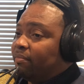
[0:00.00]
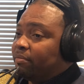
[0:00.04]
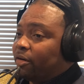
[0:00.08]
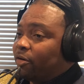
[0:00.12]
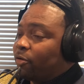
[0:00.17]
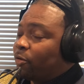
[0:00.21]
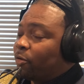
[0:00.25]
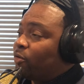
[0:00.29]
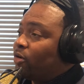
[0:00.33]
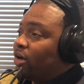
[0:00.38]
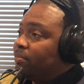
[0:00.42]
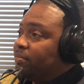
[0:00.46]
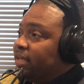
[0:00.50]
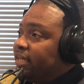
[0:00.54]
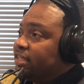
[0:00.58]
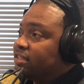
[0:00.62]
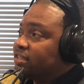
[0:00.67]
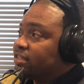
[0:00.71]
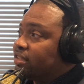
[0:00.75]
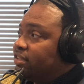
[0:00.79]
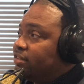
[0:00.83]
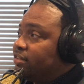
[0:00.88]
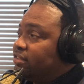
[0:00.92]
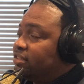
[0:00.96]
Grew up
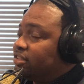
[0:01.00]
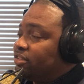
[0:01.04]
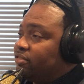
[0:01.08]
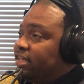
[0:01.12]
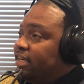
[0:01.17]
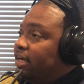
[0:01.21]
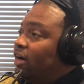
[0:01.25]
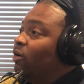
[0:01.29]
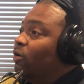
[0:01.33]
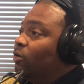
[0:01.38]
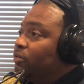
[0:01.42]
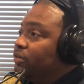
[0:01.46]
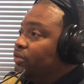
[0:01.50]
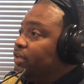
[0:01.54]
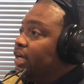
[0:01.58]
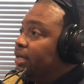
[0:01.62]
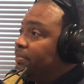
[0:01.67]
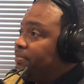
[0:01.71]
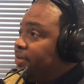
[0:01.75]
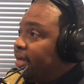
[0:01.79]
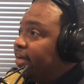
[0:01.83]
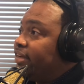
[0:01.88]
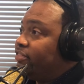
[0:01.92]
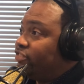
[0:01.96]
listening to the old
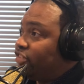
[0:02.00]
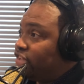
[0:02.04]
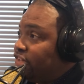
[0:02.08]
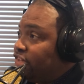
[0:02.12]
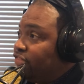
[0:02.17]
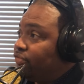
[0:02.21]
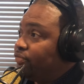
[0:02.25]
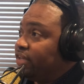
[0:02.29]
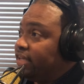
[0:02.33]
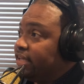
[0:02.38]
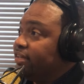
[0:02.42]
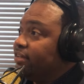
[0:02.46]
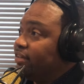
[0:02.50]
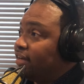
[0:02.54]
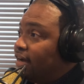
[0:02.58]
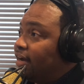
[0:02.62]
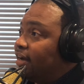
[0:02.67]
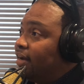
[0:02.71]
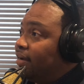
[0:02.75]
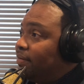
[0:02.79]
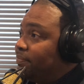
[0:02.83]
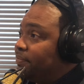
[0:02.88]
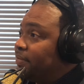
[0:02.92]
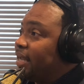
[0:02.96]
WATV
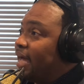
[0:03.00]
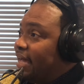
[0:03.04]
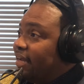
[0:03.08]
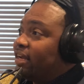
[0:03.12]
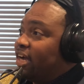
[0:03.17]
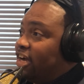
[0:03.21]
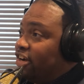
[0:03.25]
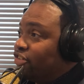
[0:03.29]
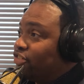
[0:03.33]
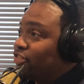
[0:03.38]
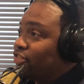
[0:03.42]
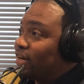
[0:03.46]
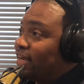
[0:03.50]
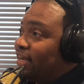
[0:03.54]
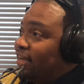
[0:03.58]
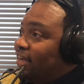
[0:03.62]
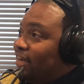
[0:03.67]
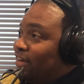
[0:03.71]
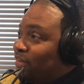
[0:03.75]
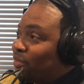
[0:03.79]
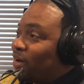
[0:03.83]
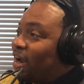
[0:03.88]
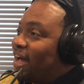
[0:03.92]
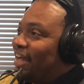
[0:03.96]
900.
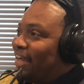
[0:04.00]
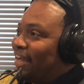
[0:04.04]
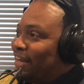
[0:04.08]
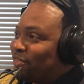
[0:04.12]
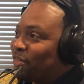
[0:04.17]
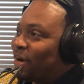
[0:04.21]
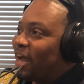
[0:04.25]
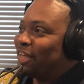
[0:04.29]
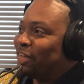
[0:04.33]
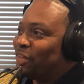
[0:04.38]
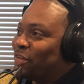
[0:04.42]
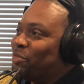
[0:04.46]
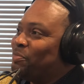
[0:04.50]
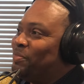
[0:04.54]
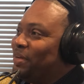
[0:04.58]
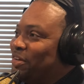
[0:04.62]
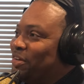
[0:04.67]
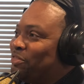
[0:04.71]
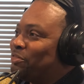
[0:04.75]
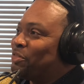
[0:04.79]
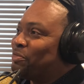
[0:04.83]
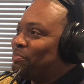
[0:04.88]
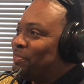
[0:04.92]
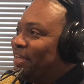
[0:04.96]
Right. A little
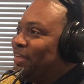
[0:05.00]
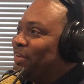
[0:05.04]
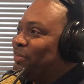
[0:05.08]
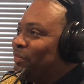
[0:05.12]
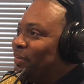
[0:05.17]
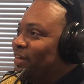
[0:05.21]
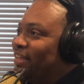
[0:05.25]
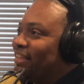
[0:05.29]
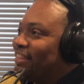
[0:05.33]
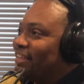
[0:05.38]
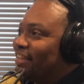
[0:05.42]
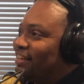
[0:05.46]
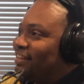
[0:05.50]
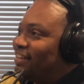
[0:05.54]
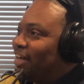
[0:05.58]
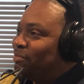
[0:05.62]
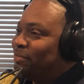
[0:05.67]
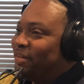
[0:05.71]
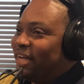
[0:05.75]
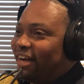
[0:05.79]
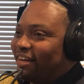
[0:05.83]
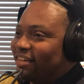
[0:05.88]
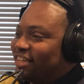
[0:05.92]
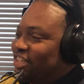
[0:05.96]
bit familiar with it.
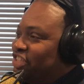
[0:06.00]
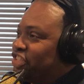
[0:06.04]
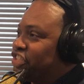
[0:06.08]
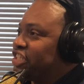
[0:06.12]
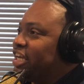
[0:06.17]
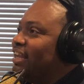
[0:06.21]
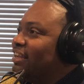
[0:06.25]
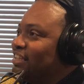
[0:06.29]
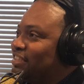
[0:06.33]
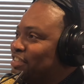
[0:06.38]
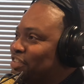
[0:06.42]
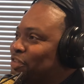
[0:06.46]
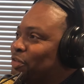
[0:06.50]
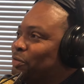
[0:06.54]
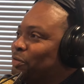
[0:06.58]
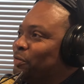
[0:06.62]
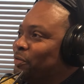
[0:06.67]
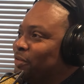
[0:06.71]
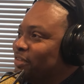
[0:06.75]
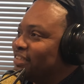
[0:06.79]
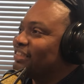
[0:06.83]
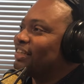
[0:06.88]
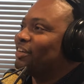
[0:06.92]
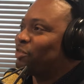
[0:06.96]
Dr. Shelley
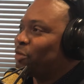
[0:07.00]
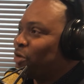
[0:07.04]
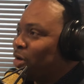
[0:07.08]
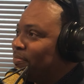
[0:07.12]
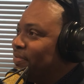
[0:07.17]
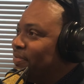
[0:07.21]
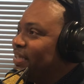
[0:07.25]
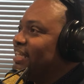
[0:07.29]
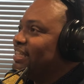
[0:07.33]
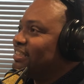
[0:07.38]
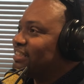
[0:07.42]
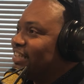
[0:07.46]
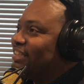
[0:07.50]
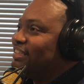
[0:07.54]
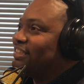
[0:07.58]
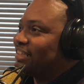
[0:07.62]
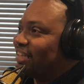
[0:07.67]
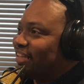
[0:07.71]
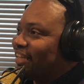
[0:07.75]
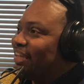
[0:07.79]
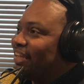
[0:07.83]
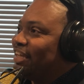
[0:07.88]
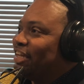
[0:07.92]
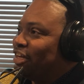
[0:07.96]
Stewart, grew up listening
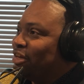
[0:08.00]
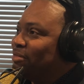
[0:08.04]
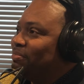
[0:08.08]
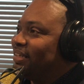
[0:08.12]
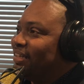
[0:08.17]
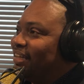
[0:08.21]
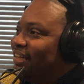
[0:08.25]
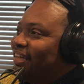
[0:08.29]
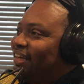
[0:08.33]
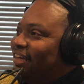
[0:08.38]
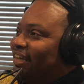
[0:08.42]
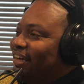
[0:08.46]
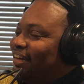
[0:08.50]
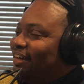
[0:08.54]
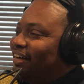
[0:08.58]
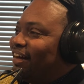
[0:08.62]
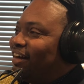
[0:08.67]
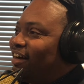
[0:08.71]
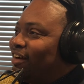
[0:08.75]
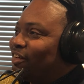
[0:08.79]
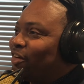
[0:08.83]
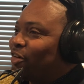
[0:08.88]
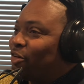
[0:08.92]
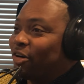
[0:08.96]
to him, and
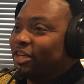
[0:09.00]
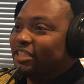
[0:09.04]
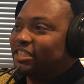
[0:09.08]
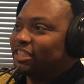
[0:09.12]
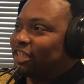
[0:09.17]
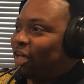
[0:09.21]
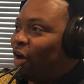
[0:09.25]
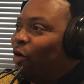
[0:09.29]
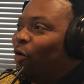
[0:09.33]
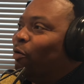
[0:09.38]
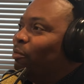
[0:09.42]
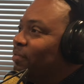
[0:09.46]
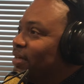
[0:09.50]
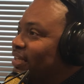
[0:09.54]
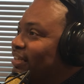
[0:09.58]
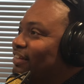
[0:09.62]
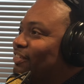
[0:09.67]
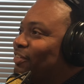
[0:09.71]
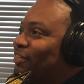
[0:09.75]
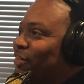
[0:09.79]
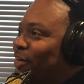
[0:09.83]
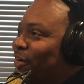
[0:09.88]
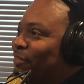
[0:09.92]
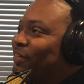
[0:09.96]
Chris Coleman,
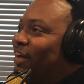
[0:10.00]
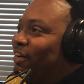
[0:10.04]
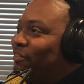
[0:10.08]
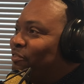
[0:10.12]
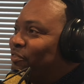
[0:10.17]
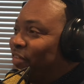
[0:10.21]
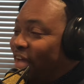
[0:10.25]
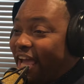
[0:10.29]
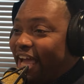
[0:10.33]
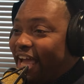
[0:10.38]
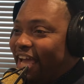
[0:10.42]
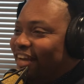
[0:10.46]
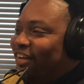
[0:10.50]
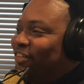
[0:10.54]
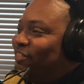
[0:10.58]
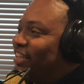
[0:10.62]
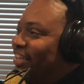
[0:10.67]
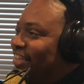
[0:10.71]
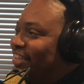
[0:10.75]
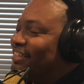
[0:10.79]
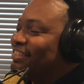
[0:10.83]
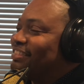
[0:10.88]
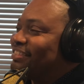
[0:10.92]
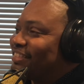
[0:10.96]
grew up a fan of
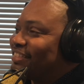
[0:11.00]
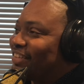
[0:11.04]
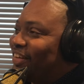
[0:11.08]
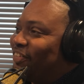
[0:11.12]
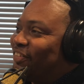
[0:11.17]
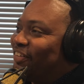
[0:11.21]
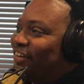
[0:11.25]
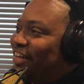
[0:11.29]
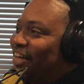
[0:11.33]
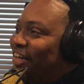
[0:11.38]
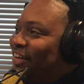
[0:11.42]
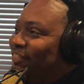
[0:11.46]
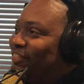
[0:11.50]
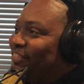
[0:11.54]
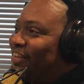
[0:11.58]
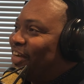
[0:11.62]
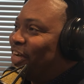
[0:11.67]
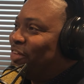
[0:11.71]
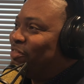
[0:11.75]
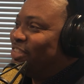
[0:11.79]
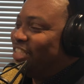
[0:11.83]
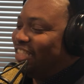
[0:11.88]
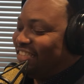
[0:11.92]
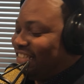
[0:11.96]
his. So
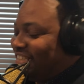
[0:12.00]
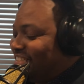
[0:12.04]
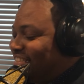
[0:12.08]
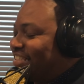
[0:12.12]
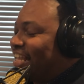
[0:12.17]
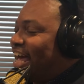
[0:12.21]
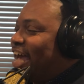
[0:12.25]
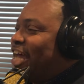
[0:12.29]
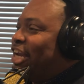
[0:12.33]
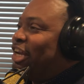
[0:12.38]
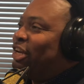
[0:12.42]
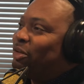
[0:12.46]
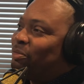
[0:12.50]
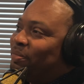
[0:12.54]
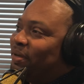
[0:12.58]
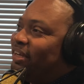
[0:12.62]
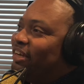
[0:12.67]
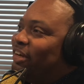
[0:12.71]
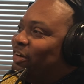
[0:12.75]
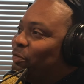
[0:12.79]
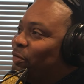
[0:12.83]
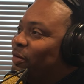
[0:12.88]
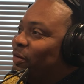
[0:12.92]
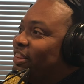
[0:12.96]
I'm just excited to
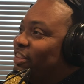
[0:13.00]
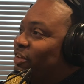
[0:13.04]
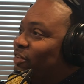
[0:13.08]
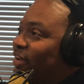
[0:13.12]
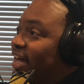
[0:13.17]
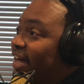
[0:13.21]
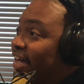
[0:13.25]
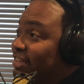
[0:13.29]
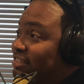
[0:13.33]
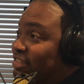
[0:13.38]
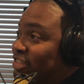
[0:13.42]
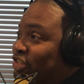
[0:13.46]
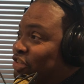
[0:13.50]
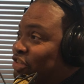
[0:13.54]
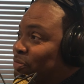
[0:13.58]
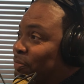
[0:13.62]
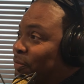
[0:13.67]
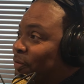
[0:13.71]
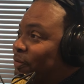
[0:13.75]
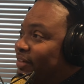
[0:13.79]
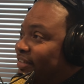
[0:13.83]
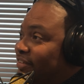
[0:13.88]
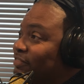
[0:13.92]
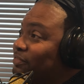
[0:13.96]
be here with you guys this
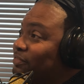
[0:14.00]
morning.